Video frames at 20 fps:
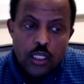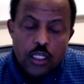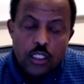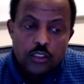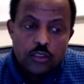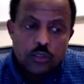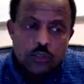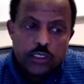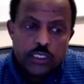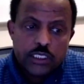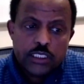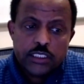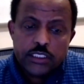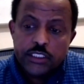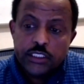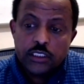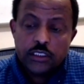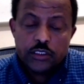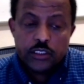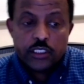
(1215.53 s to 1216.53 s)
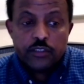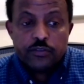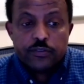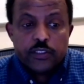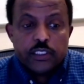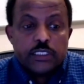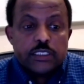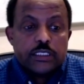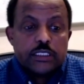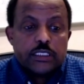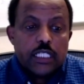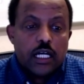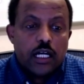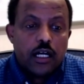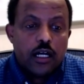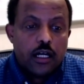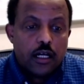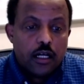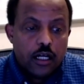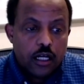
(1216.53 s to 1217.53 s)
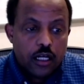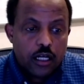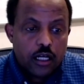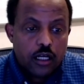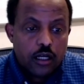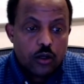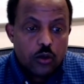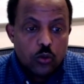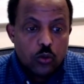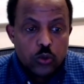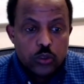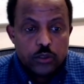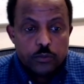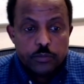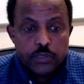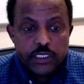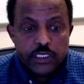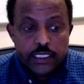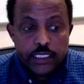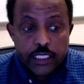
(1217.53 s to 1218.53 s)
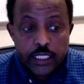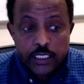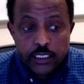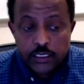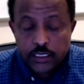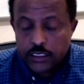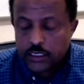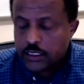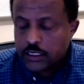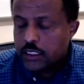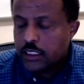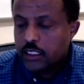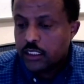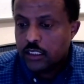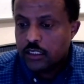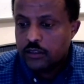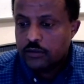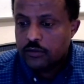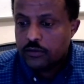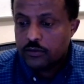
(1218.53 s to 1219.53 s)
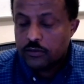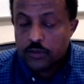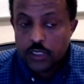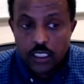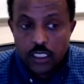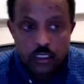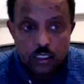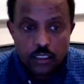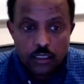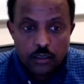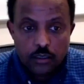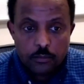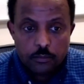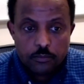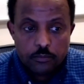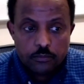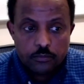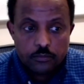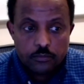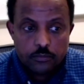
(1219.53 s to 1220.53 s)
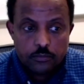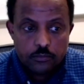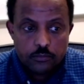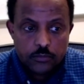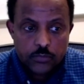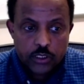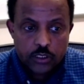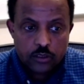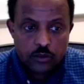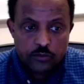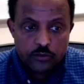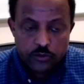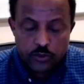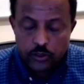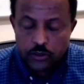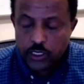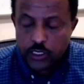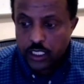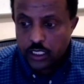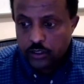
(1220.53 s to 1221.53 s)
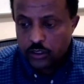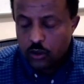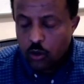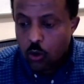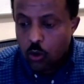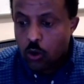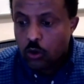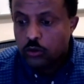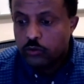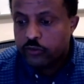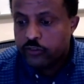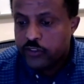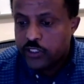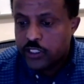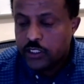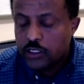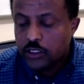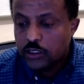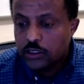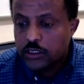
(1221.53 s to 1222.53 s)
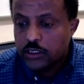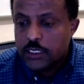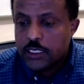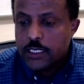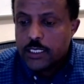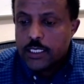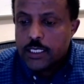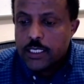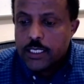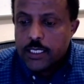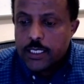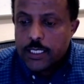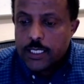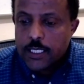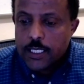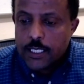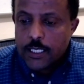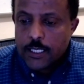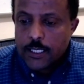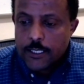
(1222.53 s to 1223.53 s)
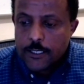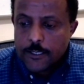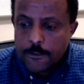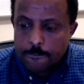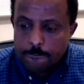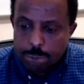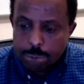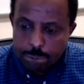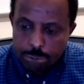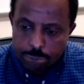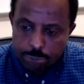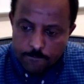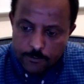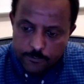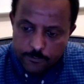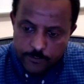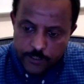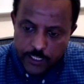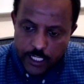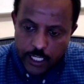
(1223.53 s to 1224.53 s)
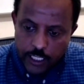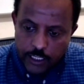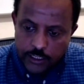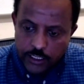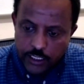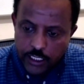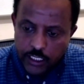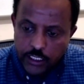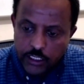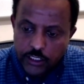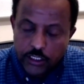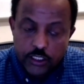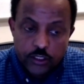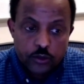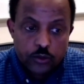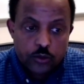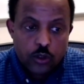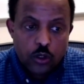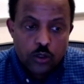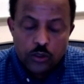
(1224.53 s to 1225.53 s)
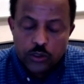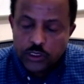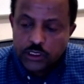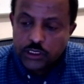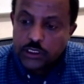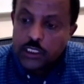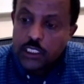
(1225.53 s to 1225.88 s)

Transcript: So this yield difference uh, uh, would be less, of, um, you know, if you look at the whole field, um, if we had the eighteen rows,